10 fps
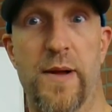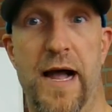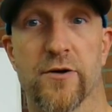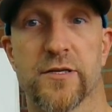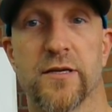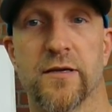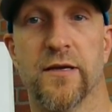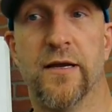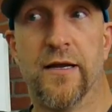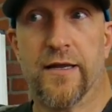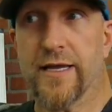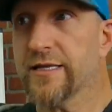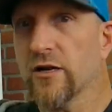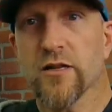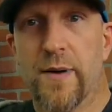about.
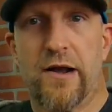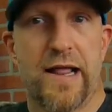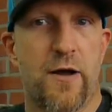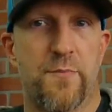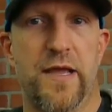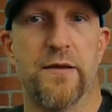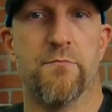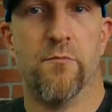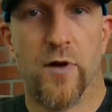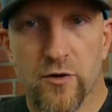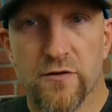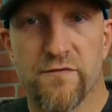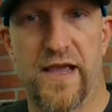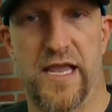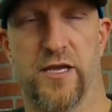It's all about helping
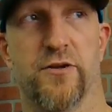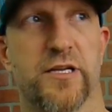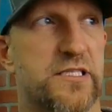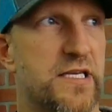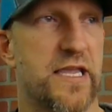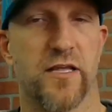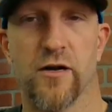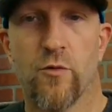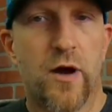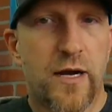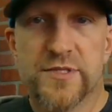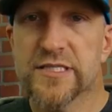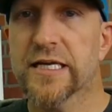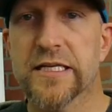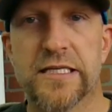motivate you to say, you know what, I'm
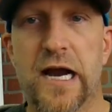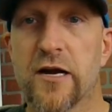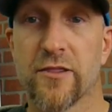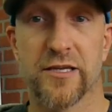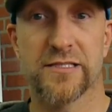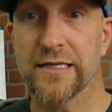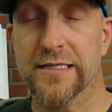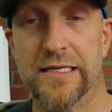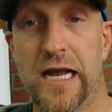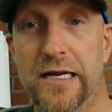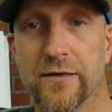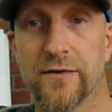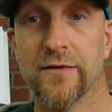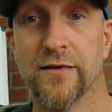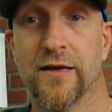sick and tired of the sick and
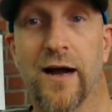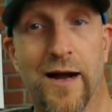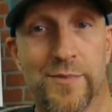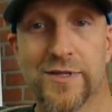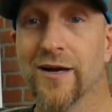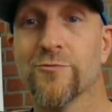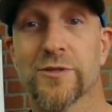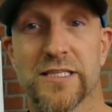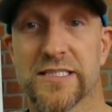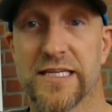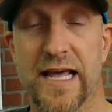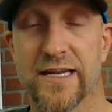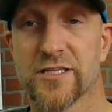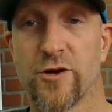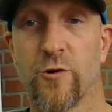tired. I'm done with the
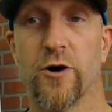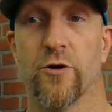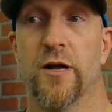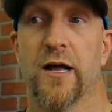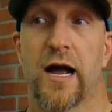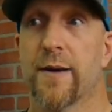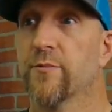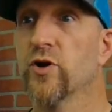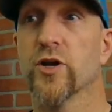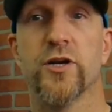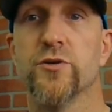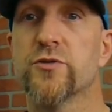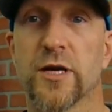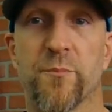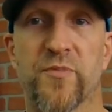status quo. I'm going to do
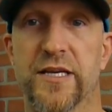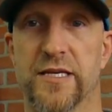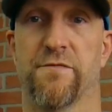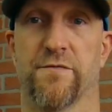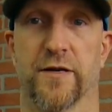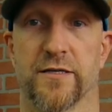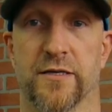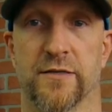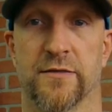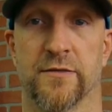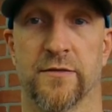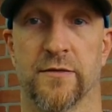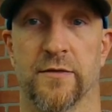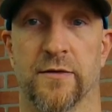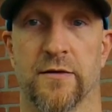something different,
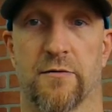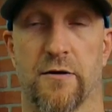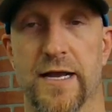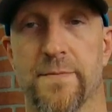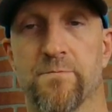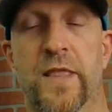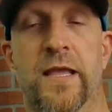right?